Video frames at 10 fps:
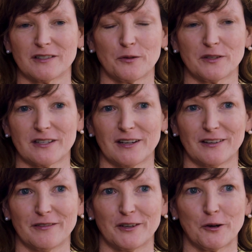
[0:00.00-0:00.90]
So instead
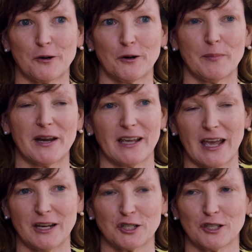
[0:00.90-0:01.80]
of giving her a
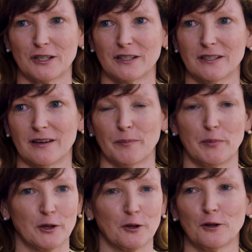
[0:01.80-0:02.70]
medication, a
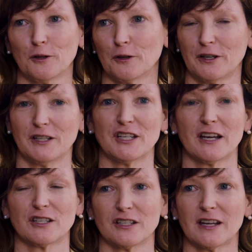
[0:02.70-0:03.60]
pill, or an
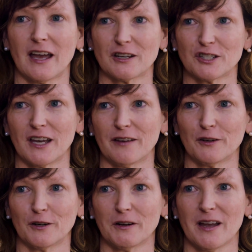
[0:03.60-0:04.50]
injection, I actually gave
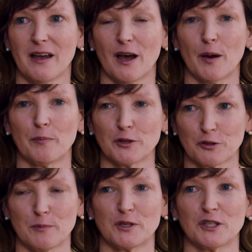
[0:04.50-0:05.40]
her a
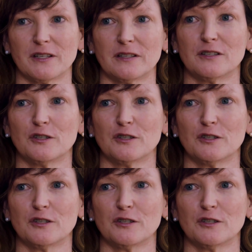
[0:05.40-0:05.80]
prescription